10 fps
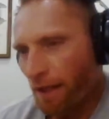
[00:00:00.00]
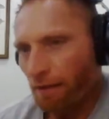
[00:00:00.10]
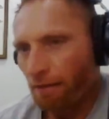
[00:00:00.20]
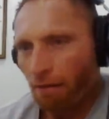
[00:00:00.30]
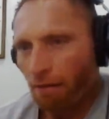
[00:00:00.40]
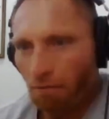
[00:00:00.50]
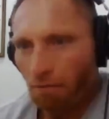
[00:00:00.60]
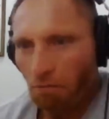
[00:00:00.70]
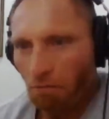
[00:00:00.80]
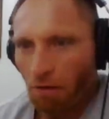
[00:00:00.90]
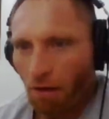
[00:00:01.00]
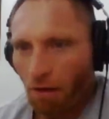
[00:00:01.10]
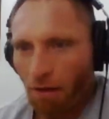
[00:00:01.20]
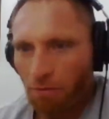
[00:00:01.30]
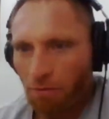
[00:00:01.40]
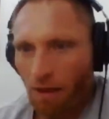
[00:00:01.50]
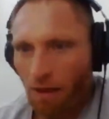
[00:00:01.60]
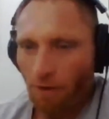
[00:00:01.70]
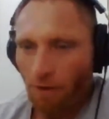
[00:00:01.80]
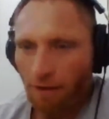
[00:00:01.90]
and I was
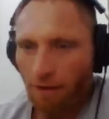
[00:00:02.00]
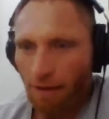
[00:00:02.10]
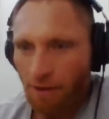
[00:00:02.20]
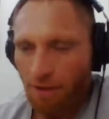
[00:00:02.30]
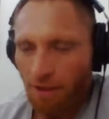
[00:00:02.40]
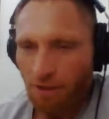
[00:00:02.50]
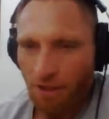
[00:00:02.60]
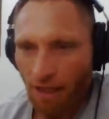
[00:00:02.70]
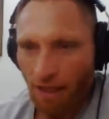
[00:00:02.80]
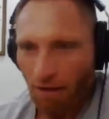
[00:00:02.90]
going to operate that business.